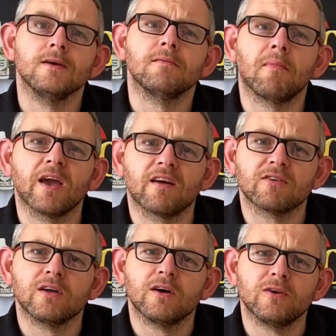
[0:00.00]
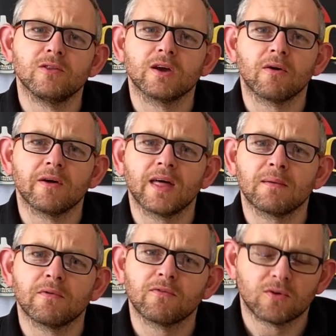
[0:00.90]
Might have another go at
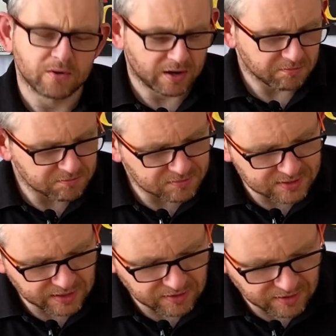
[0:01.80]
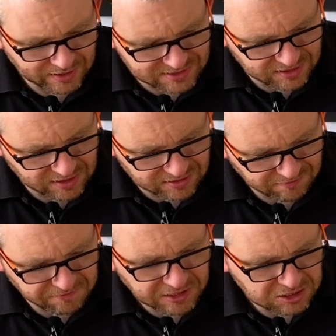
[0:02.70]
that before I say that that's the
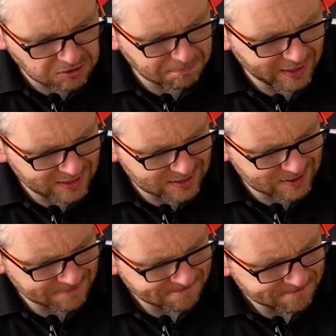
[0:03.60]
finished piece.